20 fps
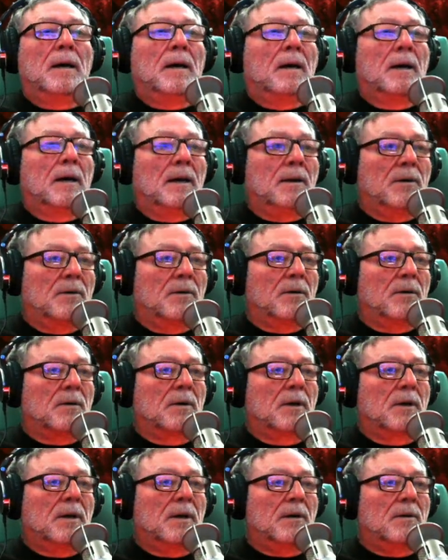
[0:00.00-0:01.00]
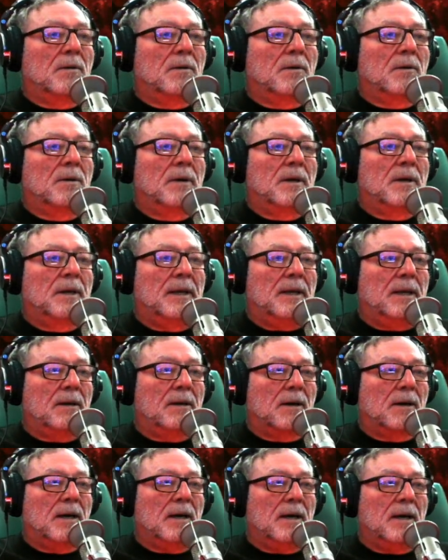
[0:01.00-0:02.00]
I don't know.
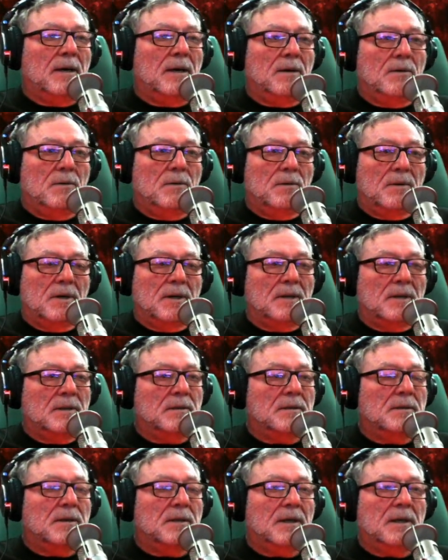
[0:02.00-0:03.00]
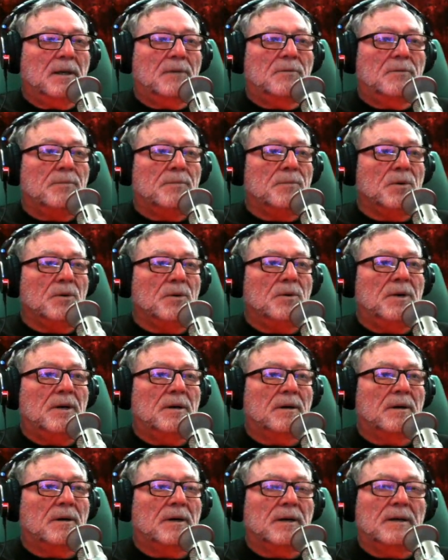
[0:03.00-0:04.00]
Anyhow, I gotta reboot
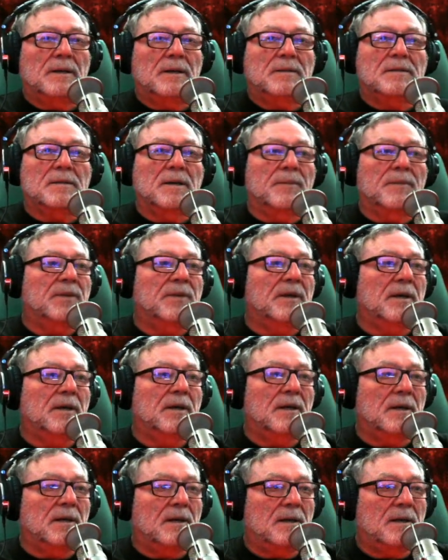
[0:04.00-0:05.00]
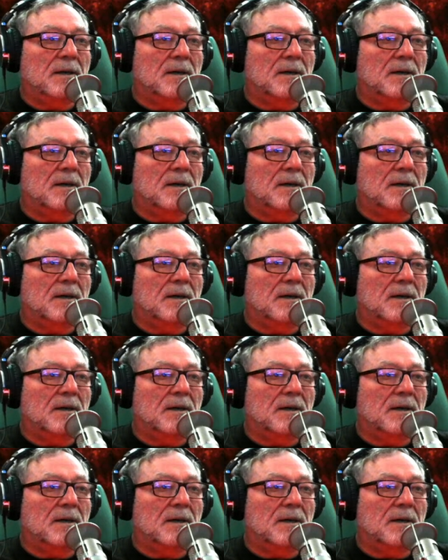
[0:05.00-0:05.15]
here. I did something and